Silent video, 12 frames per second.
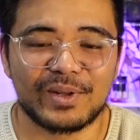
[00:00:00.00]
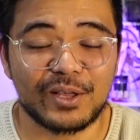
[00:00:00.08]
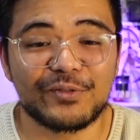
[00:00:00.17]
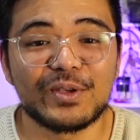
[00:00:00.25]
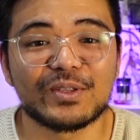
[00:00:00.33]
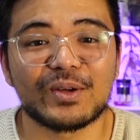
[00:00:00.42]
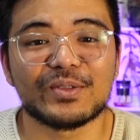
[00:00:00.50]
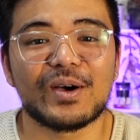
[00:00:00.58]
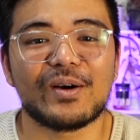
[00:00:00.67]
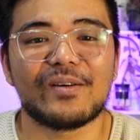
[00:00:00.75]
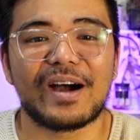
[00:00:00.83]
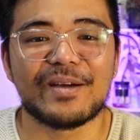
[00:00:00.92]
Well, if you don't
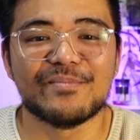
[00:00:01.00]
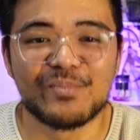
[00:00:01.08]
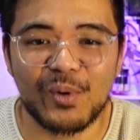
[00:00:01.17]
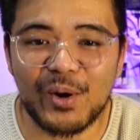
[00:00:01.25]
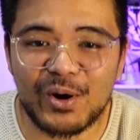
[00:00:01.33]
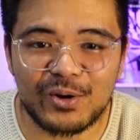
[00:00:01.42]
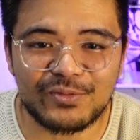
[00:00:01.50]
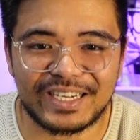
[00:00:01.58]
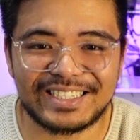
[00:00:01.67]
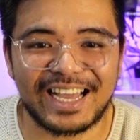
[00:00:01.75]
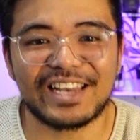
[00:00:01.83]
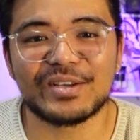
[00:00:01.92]
know, I'm more of
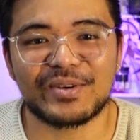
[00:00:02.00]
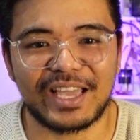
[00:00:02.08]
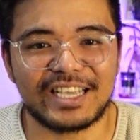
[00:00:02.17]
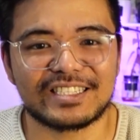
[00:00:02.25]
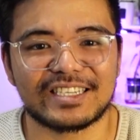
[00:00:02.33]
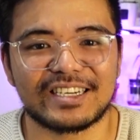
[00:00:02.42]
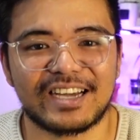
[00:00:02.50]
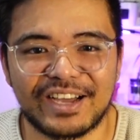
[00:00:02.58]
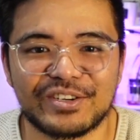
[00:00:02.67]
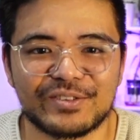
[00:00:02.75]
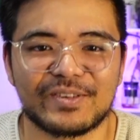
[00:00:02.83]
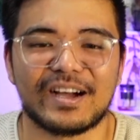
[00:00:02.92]
an alocasia
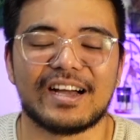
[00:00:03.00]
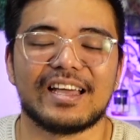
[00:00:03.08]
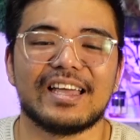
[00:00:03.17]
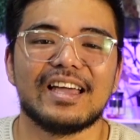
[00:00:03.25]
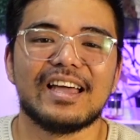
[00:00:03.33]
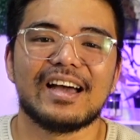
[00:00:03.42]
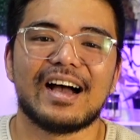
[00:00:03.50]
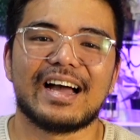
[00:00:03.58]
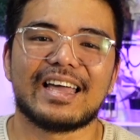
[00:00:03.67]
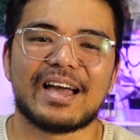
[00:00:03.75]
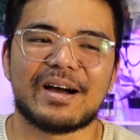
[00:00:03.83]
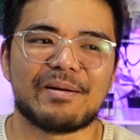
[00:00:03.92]
kind of guy.
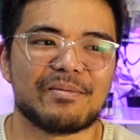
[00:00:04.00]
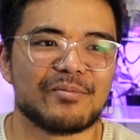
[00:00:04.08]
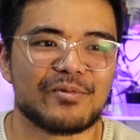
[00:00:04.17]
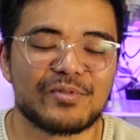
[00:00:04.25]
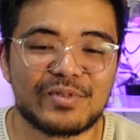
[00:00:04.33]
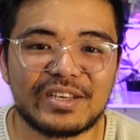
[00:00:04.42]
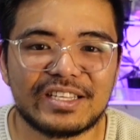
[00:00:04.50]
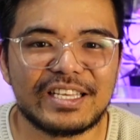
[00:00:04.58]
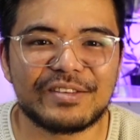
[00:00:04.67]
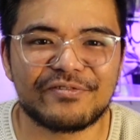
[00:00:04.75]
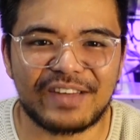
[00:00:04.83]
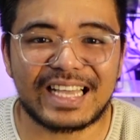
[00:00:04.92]
I am
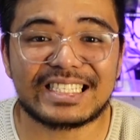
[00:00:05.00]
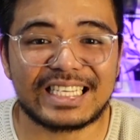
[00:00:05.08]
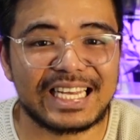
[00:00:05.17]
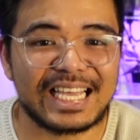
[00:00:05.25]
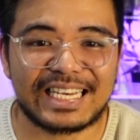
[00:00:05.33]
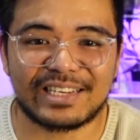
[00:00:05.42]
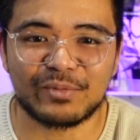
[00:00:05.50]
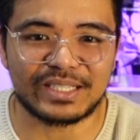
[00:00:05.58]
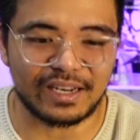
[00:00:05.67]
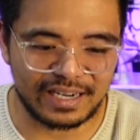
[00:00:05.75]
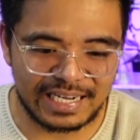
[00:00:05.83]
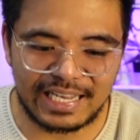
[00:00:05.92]
really fascinated with
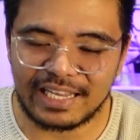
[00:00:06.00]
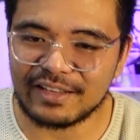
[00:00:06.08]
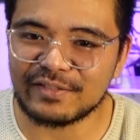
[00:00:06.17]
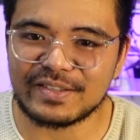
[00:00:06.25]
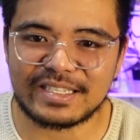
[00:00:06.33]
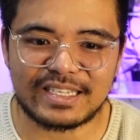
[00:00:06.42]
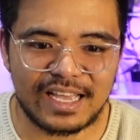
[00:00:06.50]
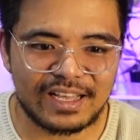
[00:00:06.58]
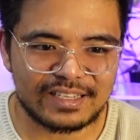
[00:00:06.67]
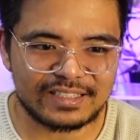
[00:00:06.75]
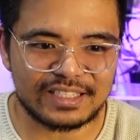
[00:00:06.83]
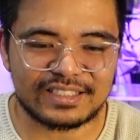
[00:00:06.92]
their leaves, the